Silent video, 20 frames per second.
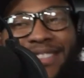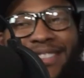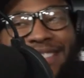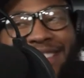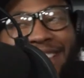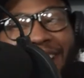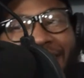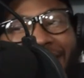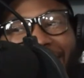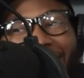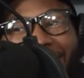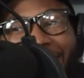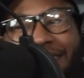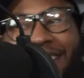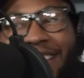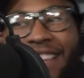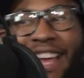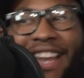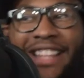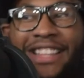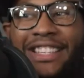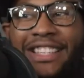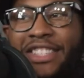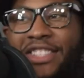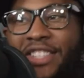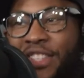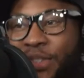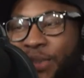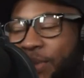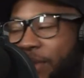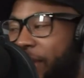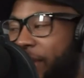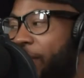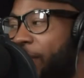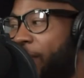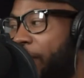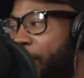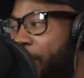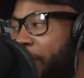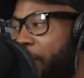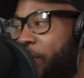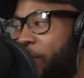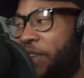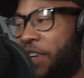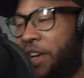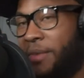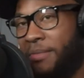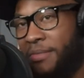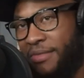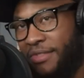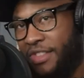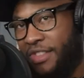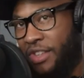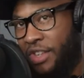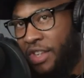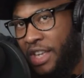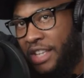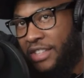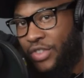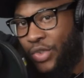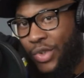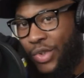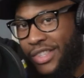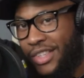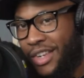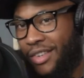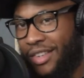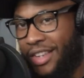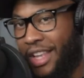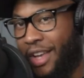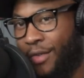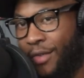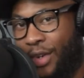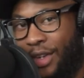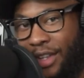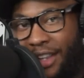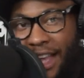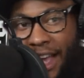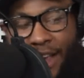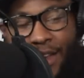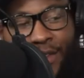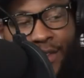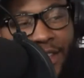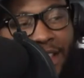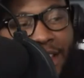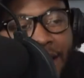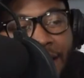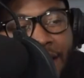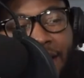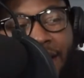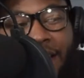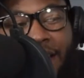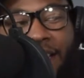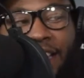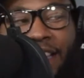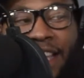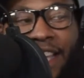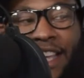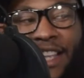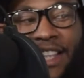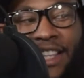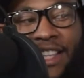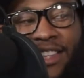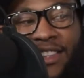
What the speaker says: Like there's a lot of things that you deal with when you get to a certain level in life, and